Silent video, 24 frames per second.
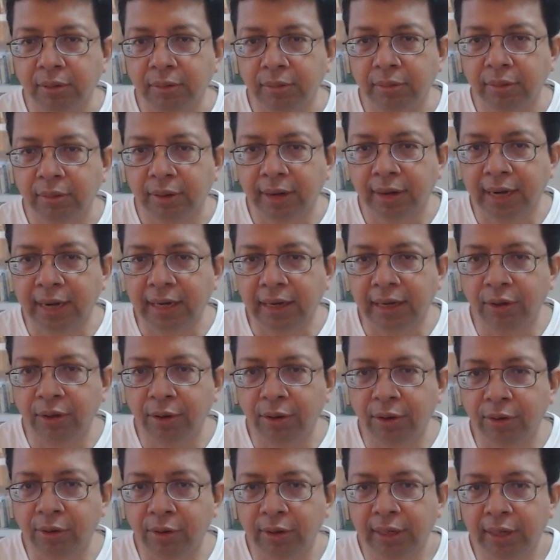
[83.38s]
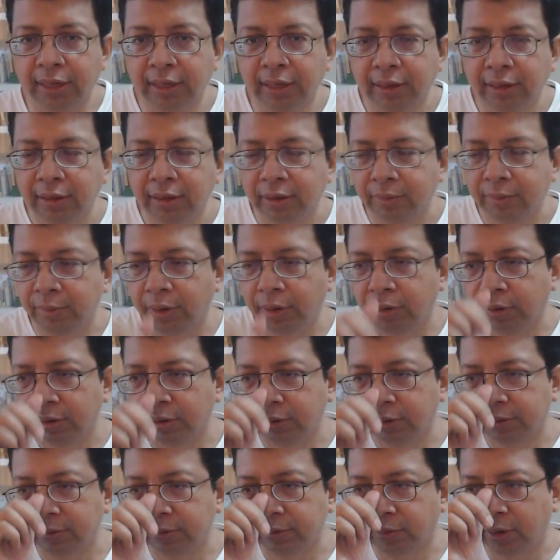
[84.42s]
rightly or wrongly,
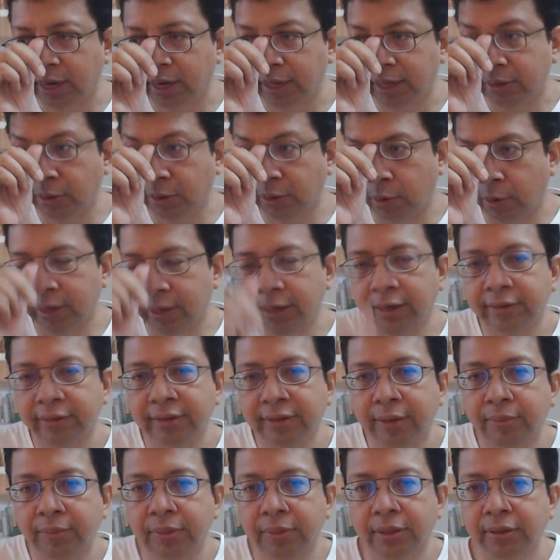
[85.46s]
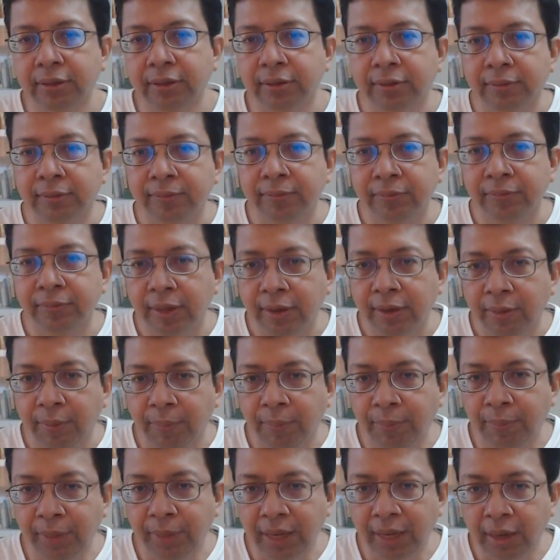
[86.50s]
because what I thought in December
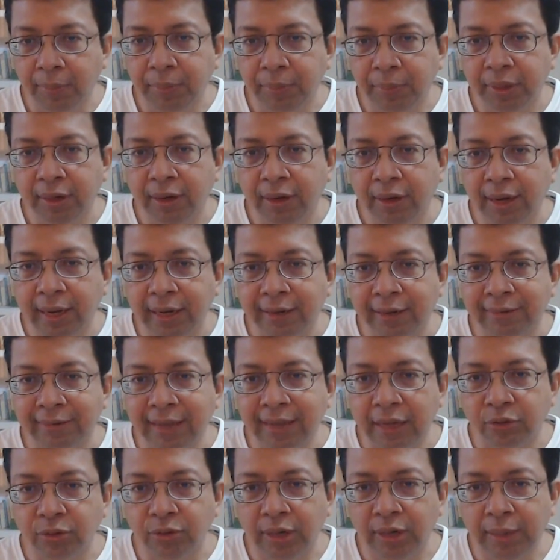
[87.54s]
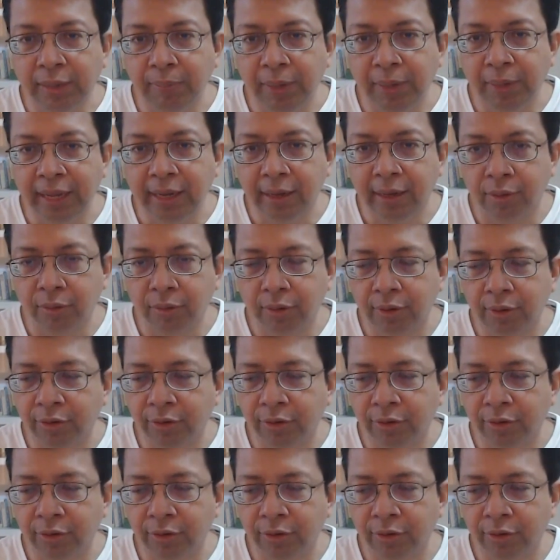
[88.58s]
may appear like it's actually playing out.